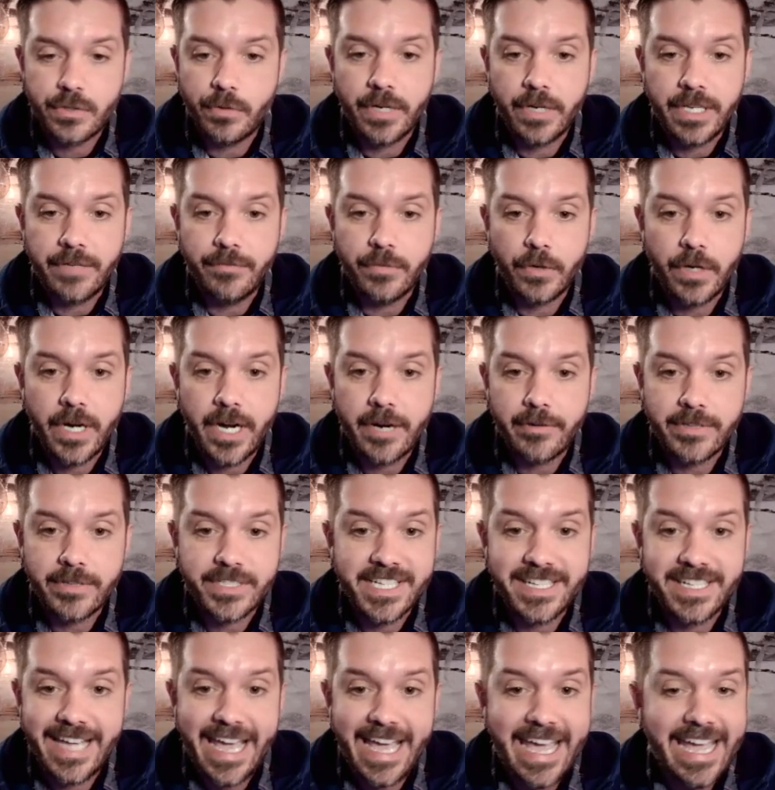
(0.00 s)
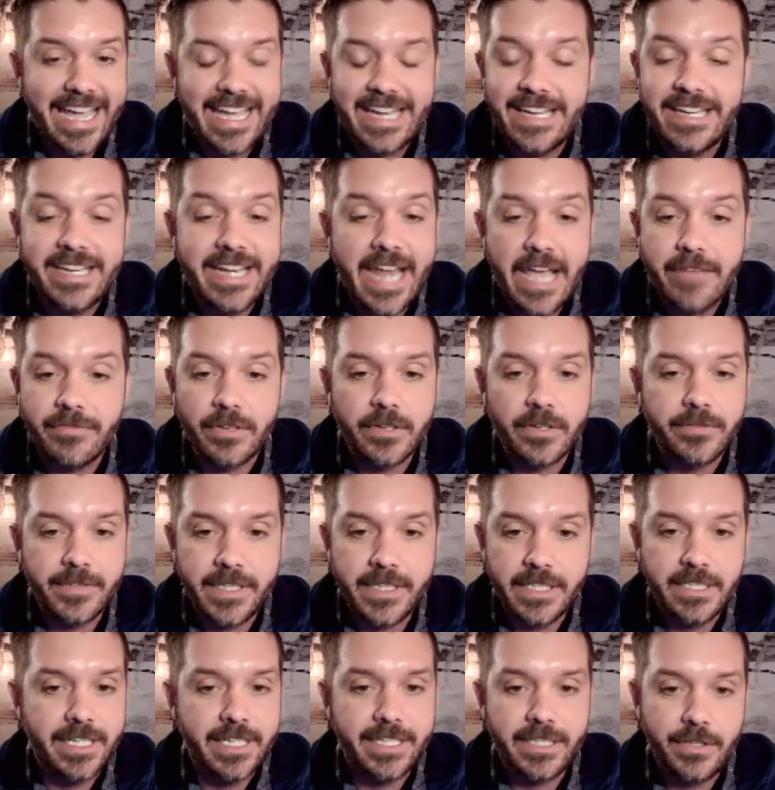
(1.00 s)
24 hours a day and never
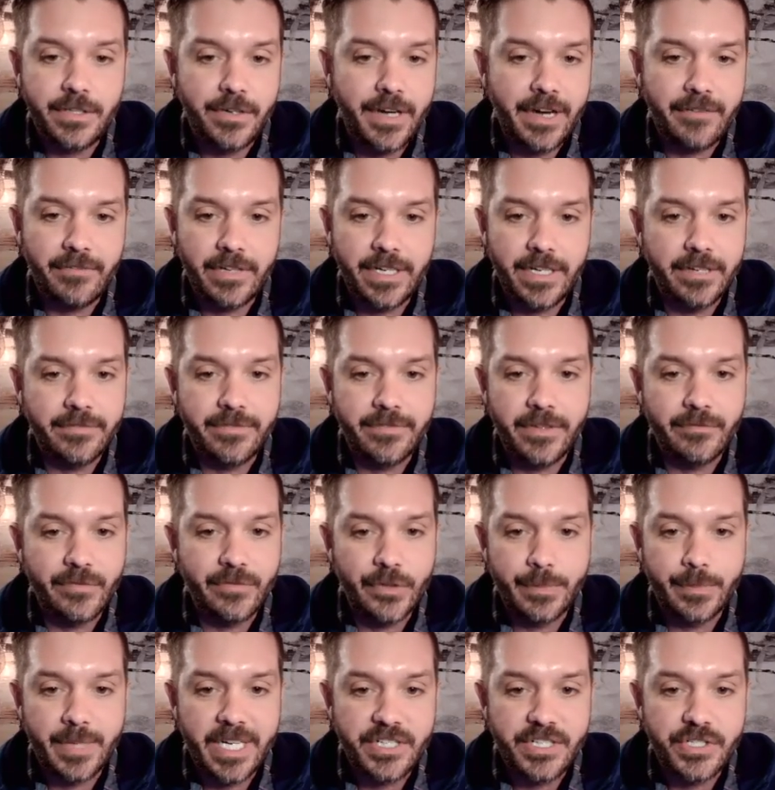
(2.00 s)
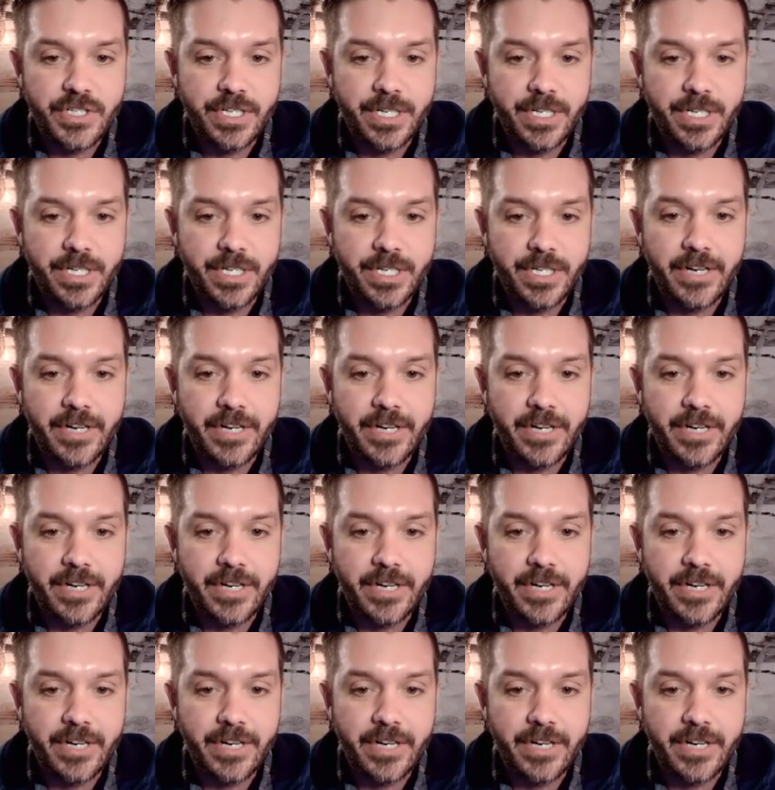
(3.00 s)
feel like you have enough information about